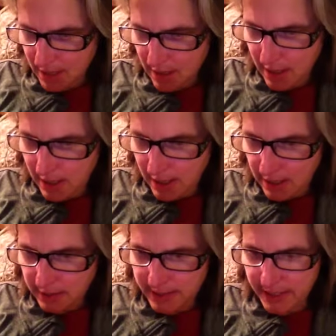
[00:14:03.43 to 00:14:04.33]

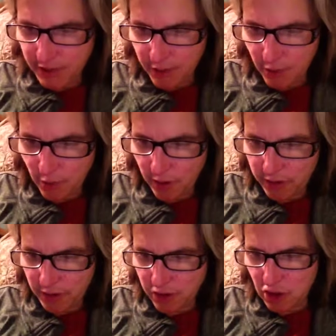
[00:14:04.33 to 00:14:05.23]
Alexander
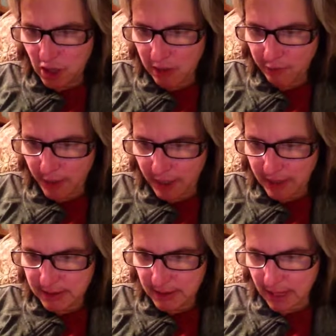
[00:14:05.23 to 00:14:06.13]
Court, a John
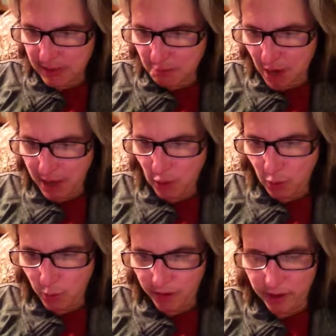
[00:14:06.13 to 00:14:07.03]
Bates, and a Michael
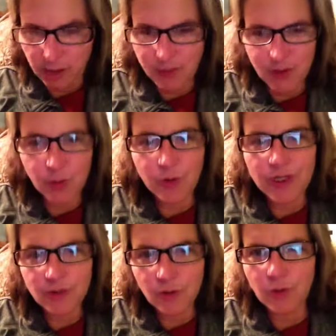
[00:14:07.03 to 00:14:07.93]
Williams, 3
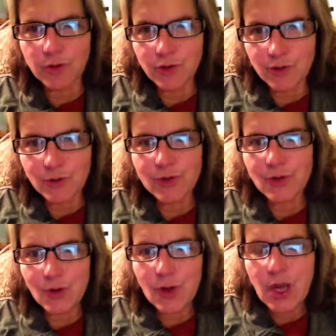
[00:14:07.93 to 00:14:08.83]
soldiers.
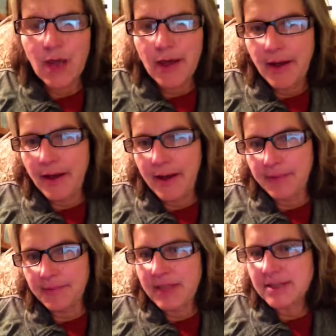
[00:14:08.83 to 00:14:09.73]

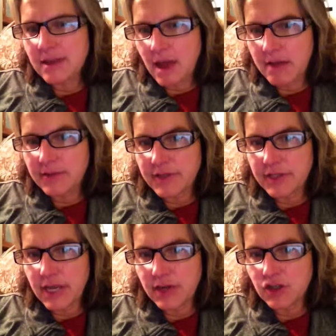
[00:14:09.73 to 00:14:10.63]
That's a
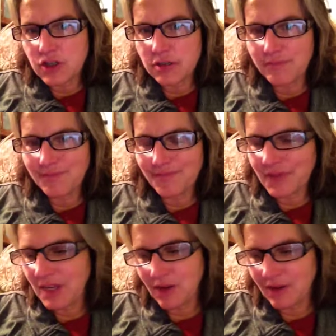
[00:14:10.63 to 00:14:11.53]
conversation.
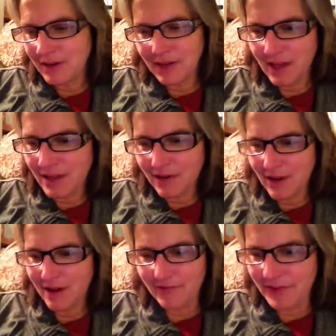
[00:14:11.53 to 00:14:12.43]
The other
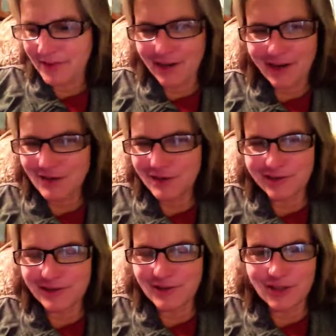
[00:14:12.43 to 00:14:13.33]

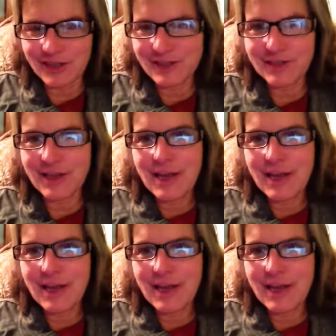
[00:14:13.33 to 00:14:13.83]
conversations are just,